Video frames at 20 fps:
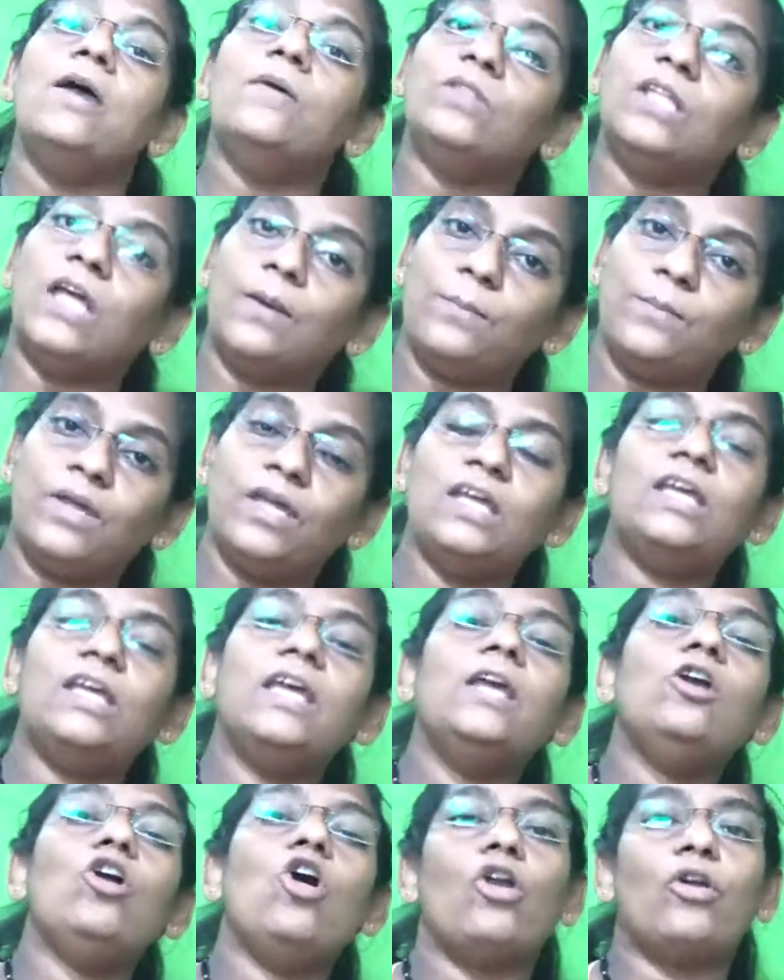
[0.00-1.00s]
they are
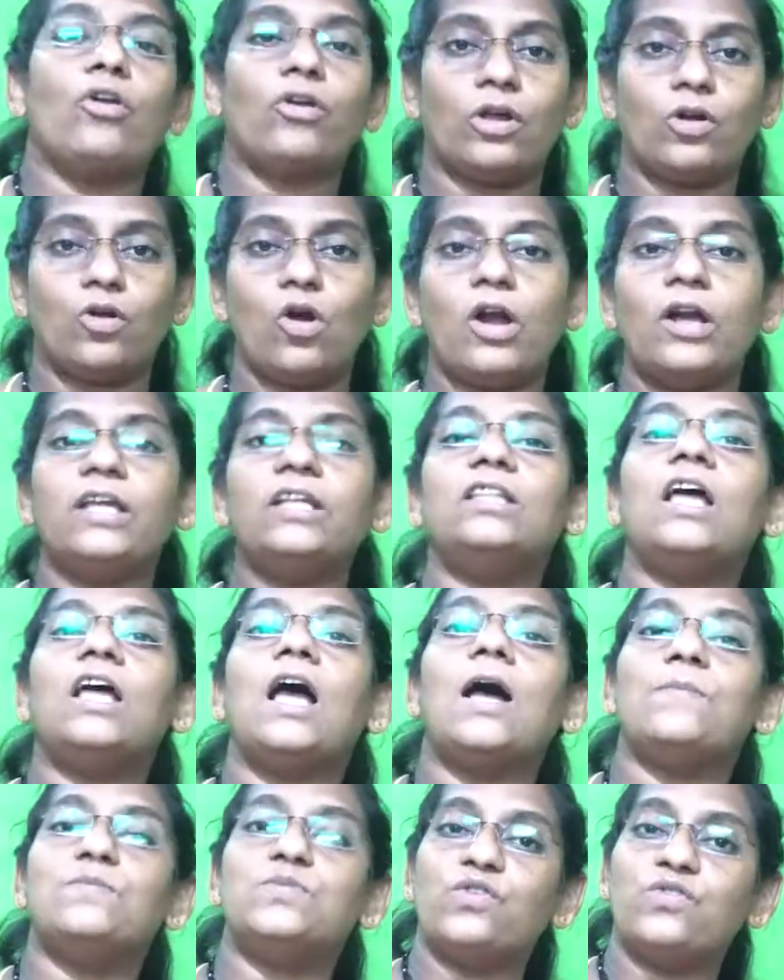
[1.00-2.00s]
making or recording the
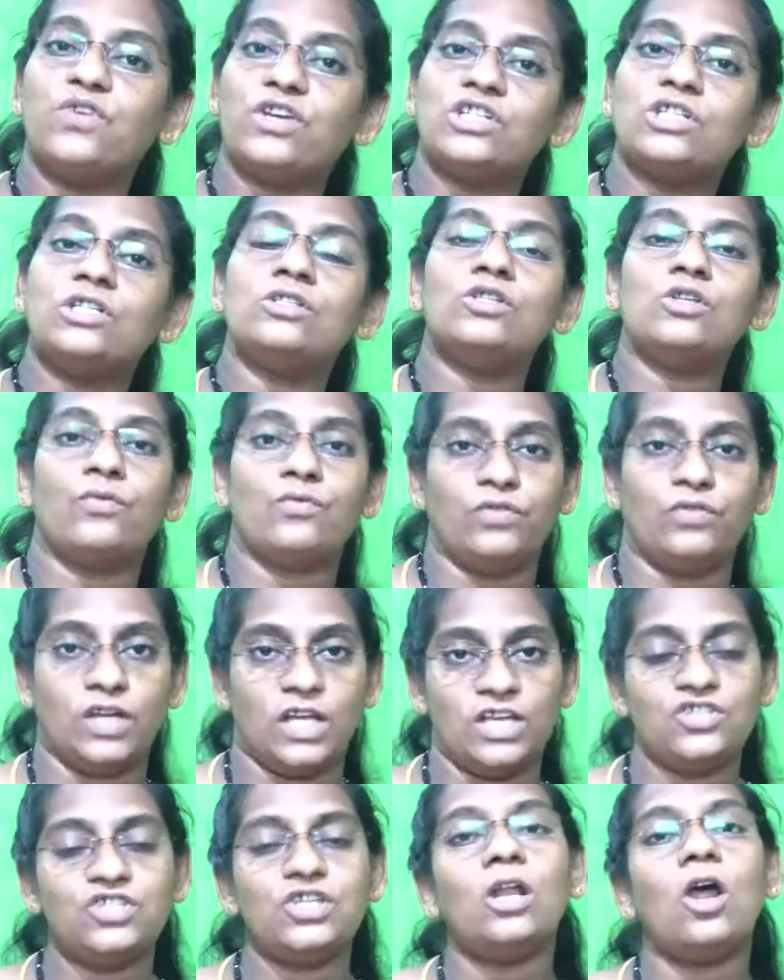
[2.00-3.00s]
observations of
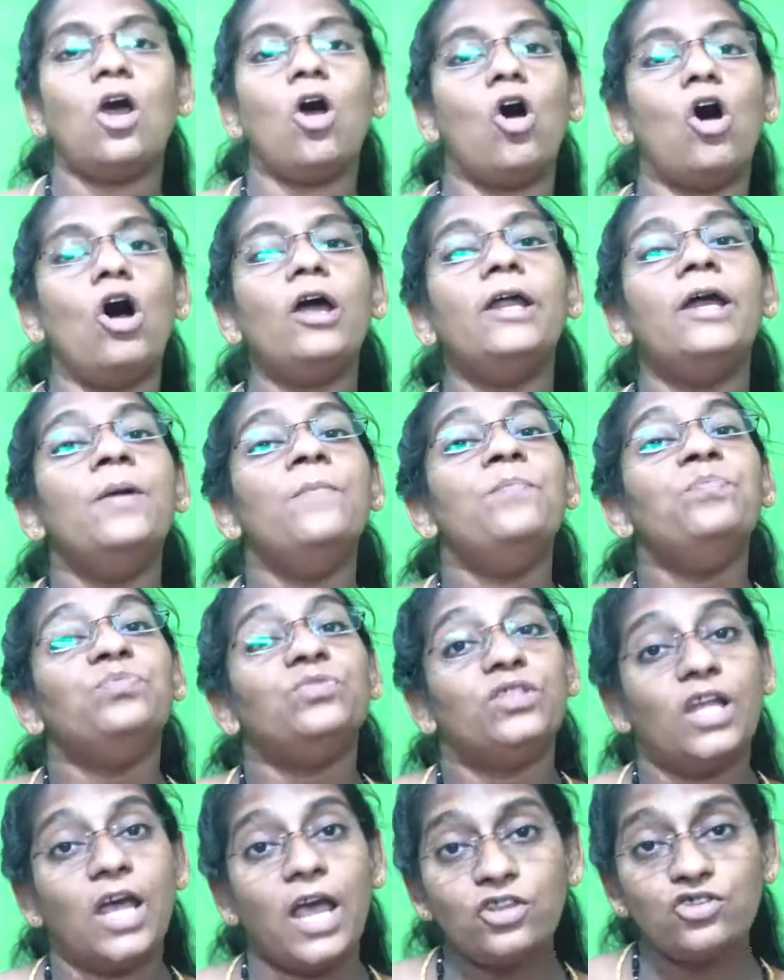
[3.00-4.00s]
nature or
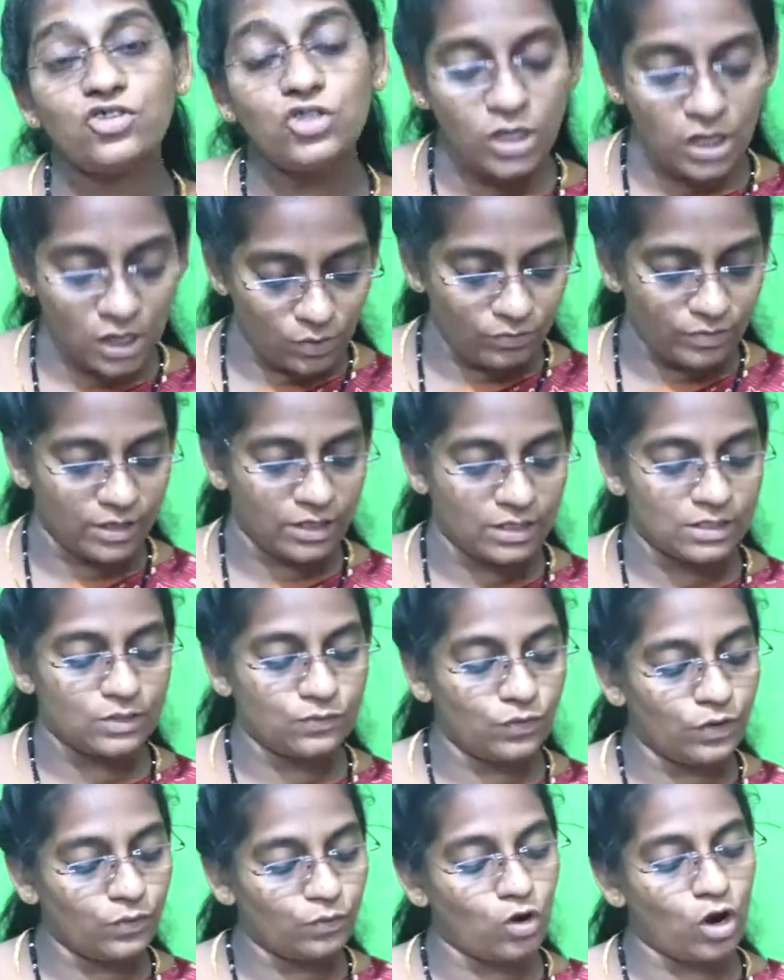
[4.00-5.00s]
natural works.
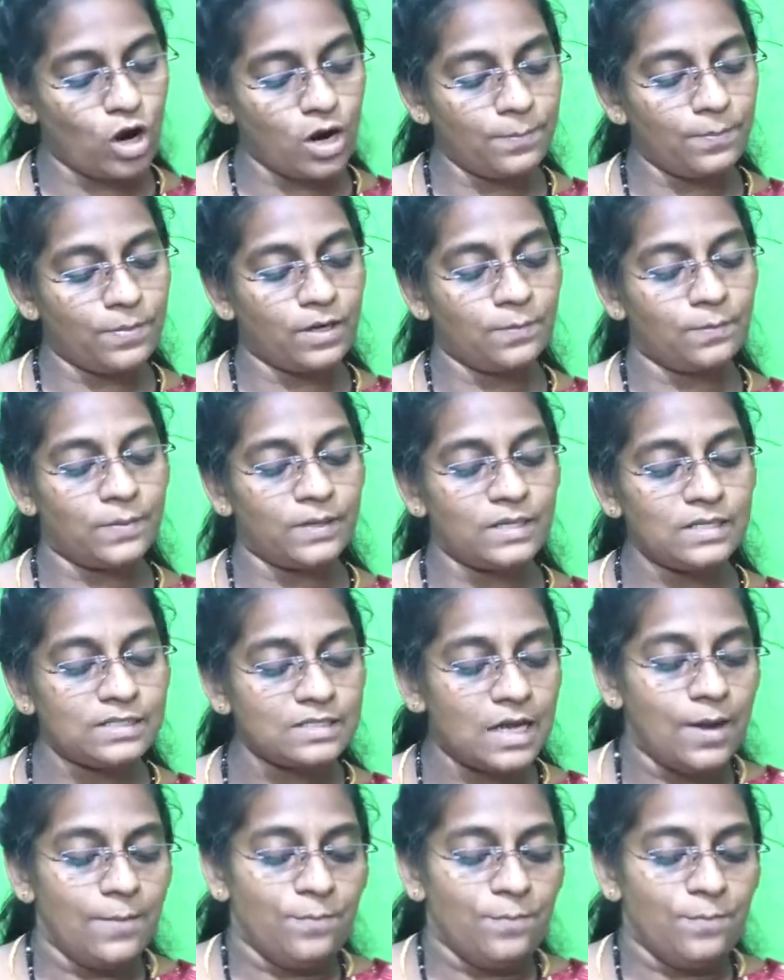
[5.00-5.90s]
For what purpose?